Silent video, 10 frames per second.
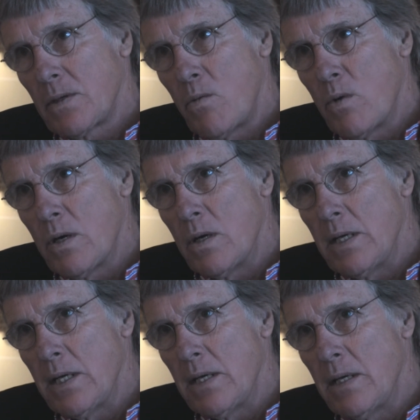were
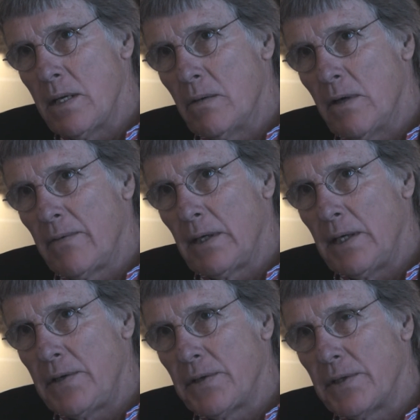in
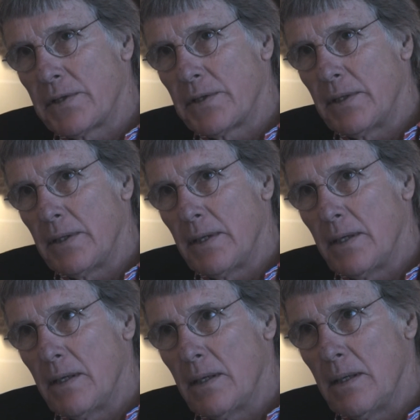revelations
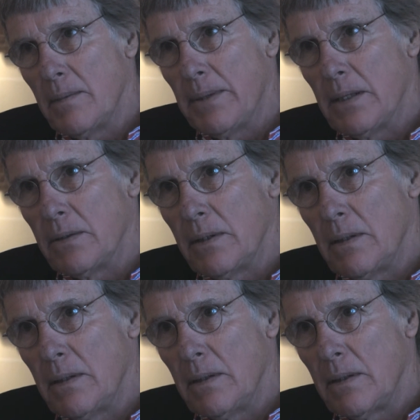about
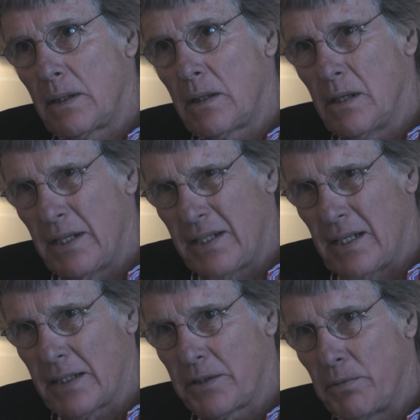
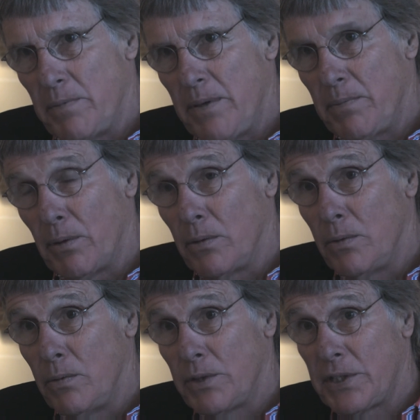contacts with people
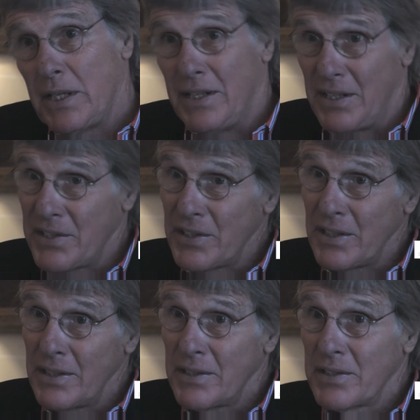who say
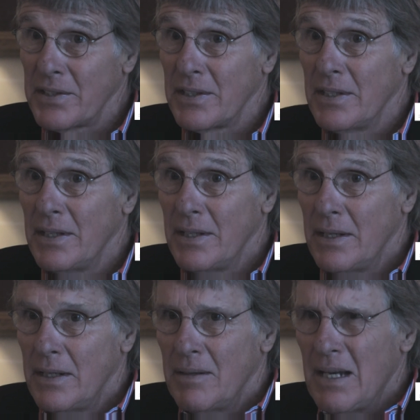dissidents,
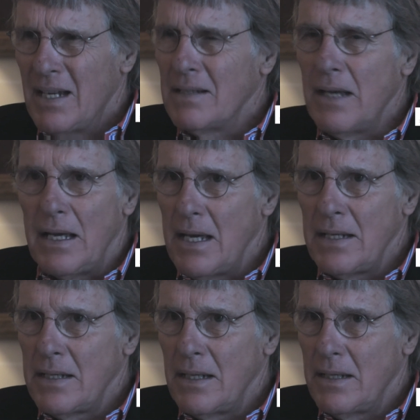
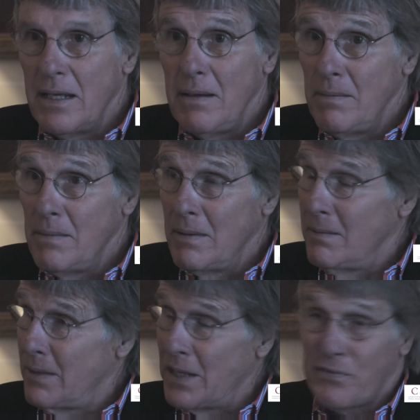and they,
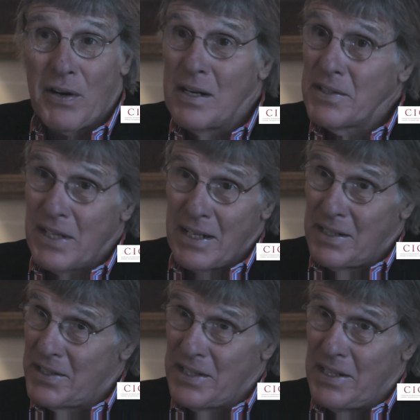as far as I
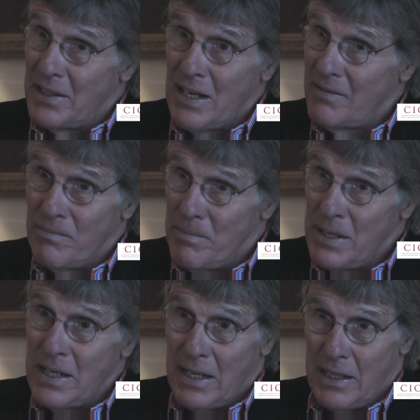can see, there haven't
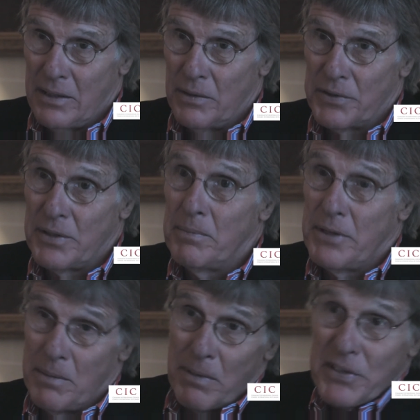been any of those.
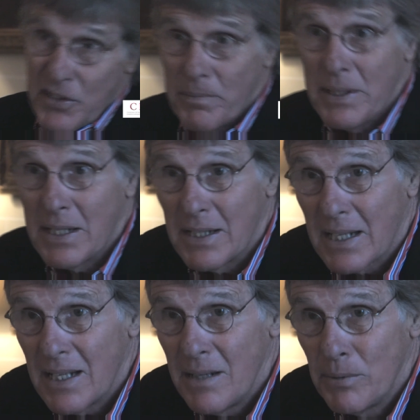There must have been in the
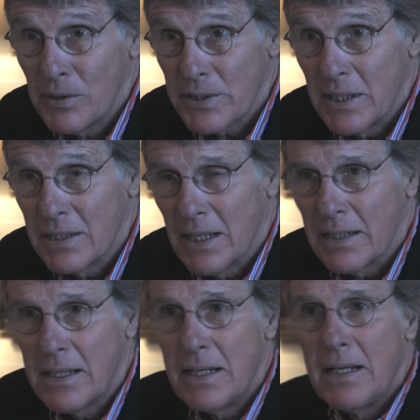cables, and
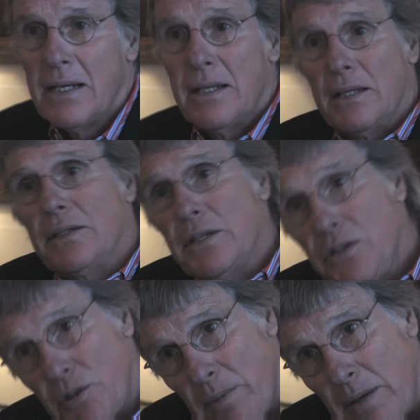that the
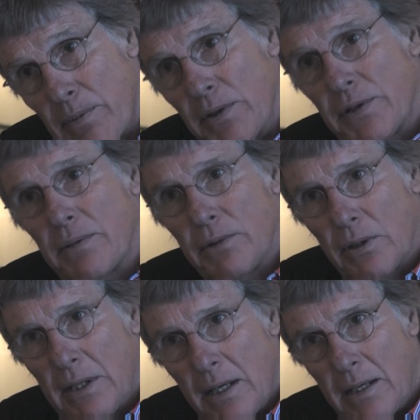newspapers
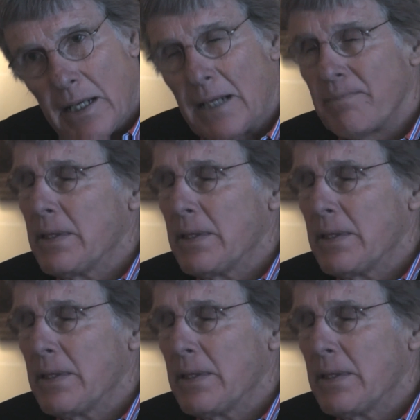took care of that.